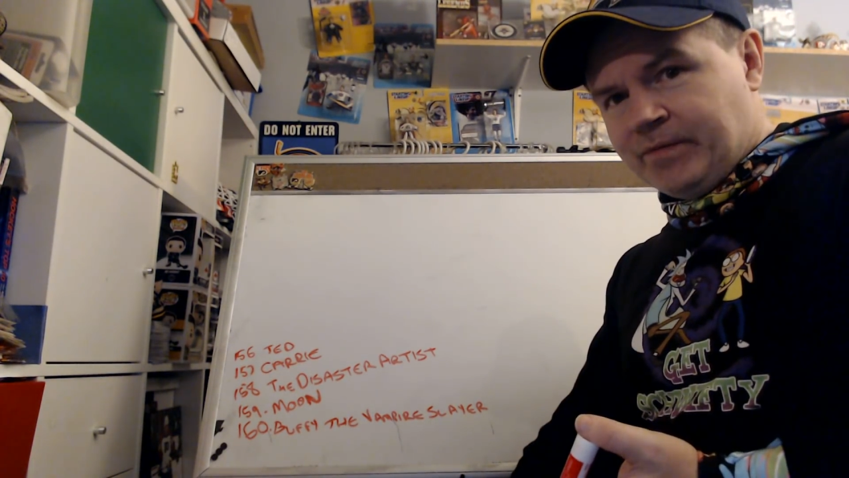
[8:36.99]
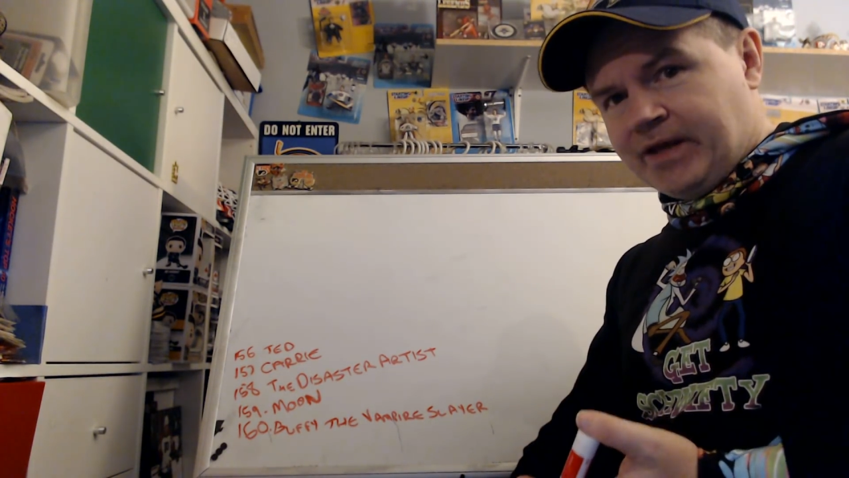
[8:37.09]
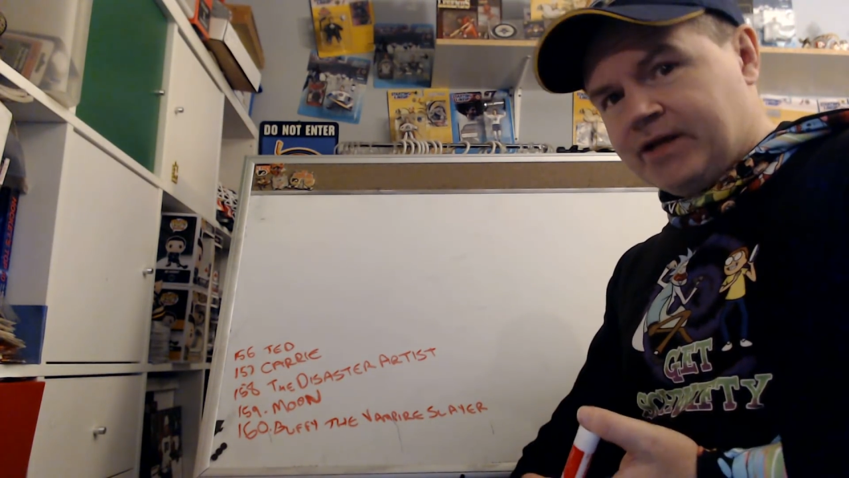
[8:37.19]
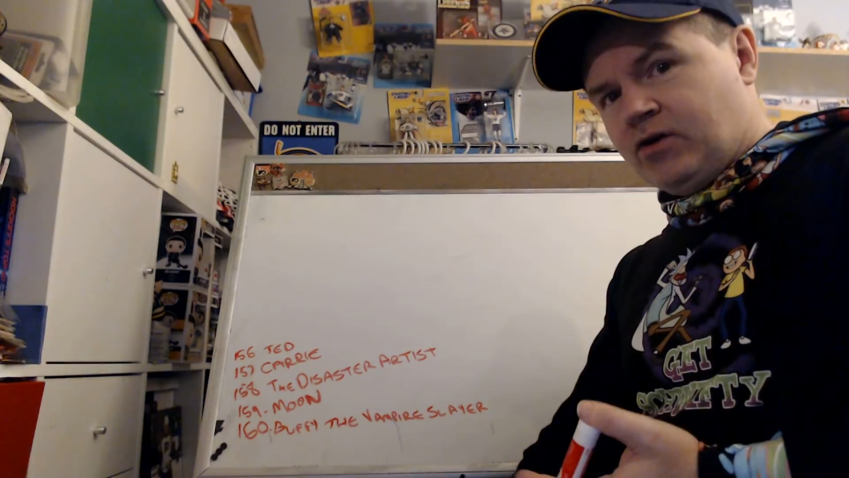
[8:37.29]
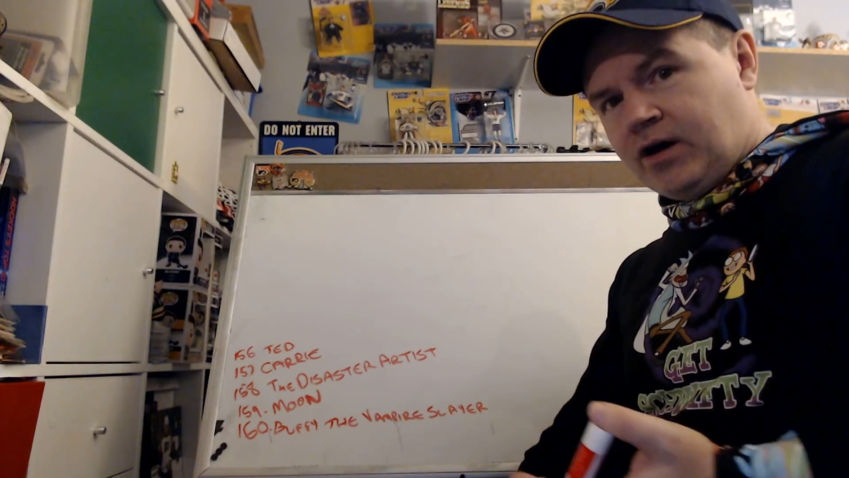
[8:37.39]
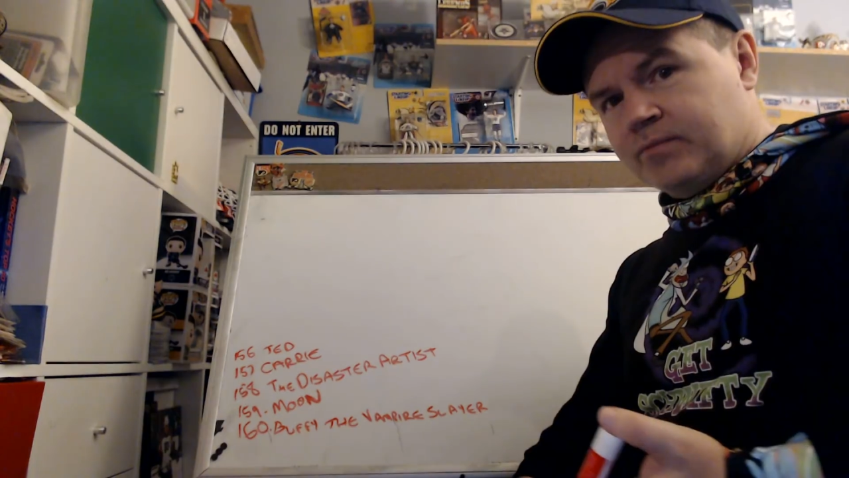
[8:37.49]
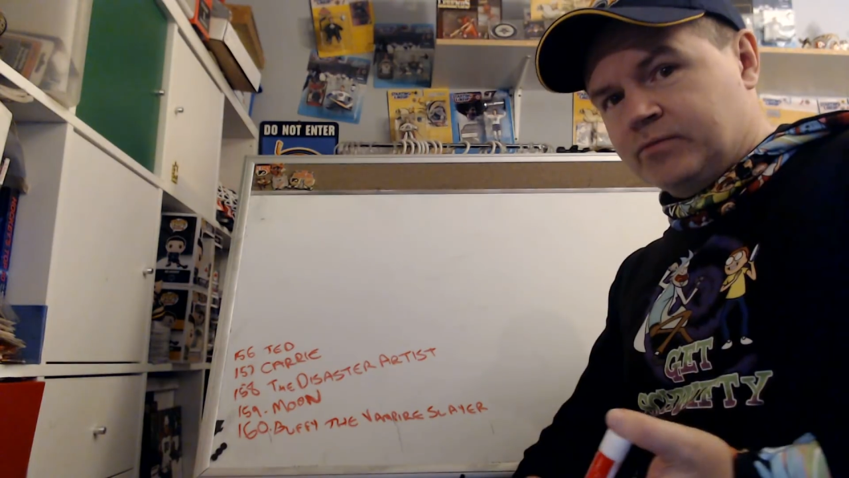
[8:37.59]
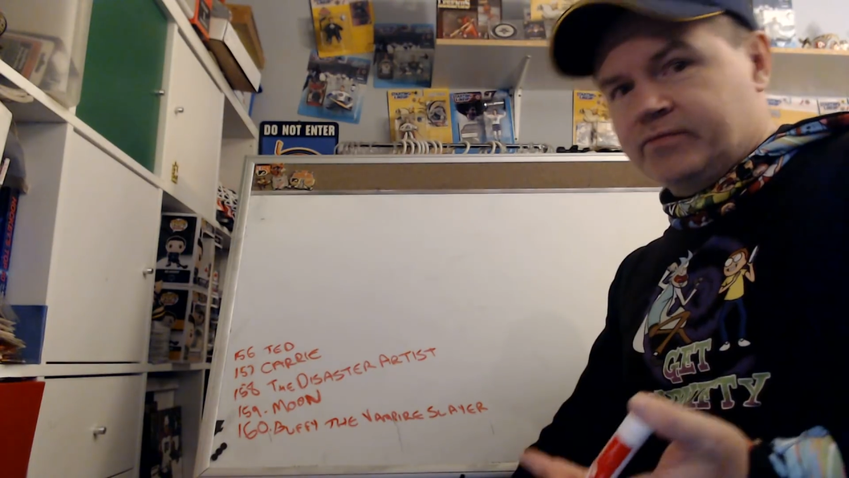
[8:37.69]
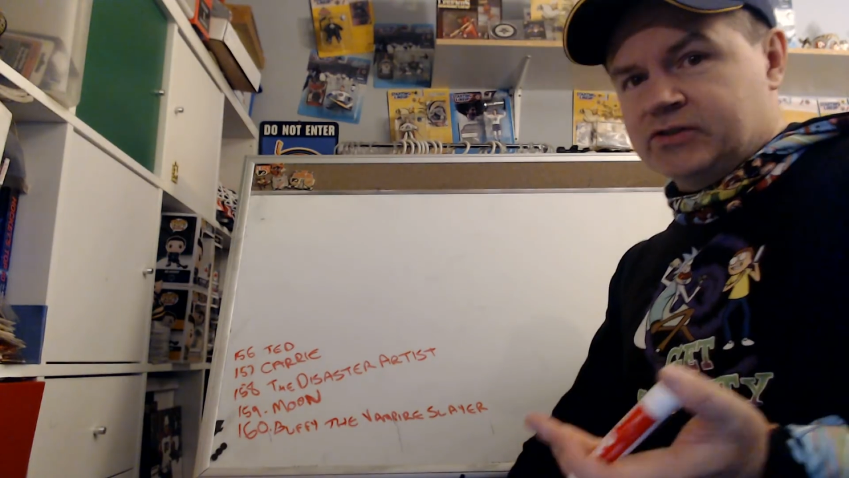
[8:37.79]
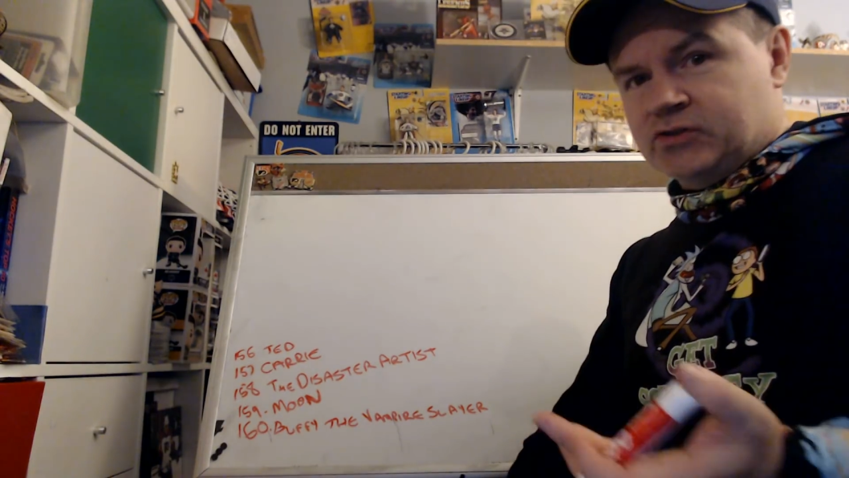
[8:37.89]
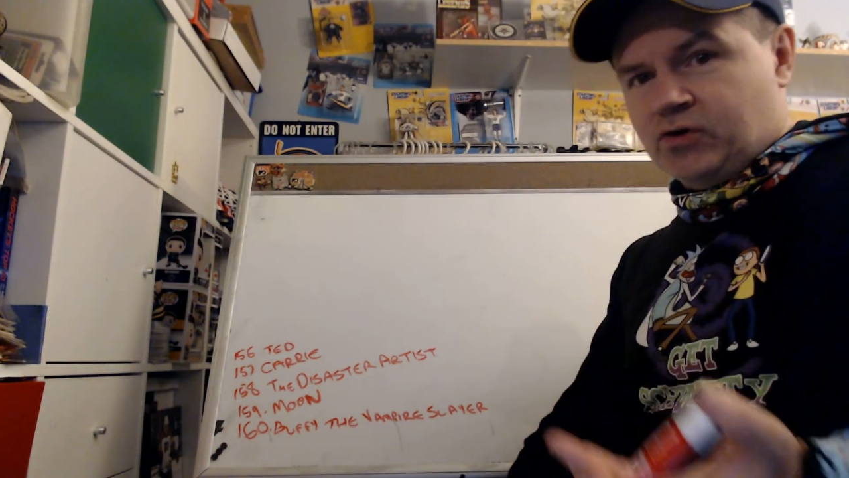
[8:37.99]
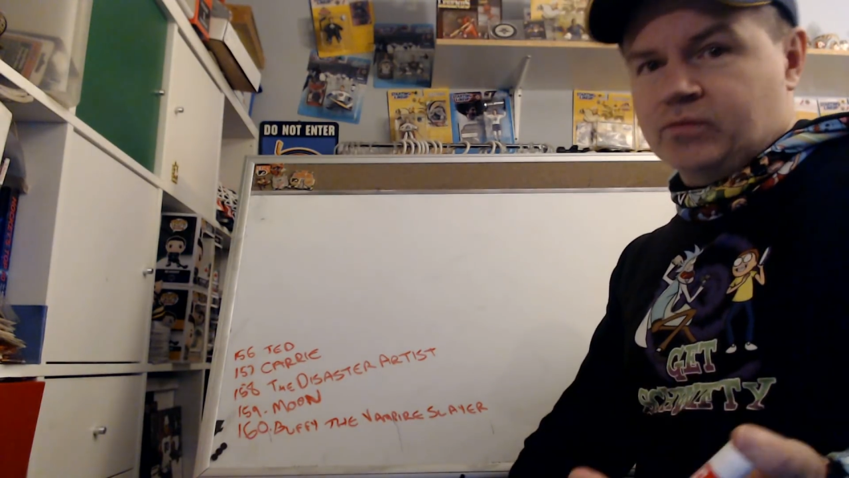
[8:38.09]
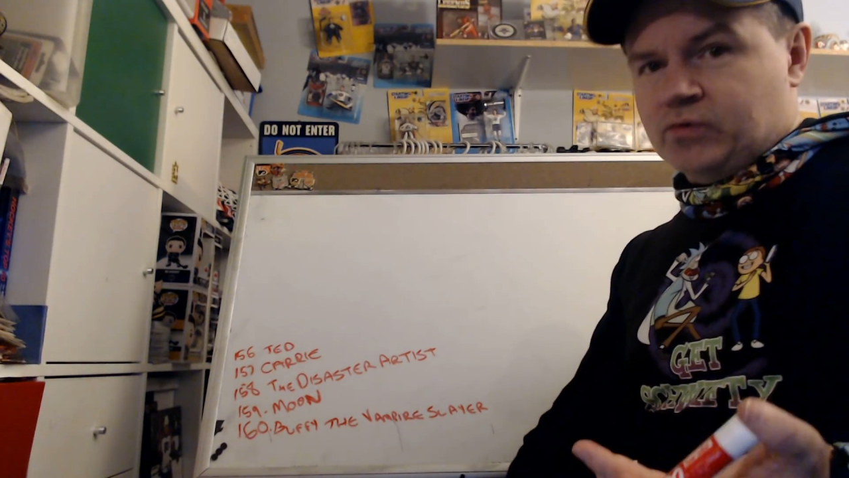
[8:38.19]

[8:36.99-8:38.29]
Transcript: and cop movies don't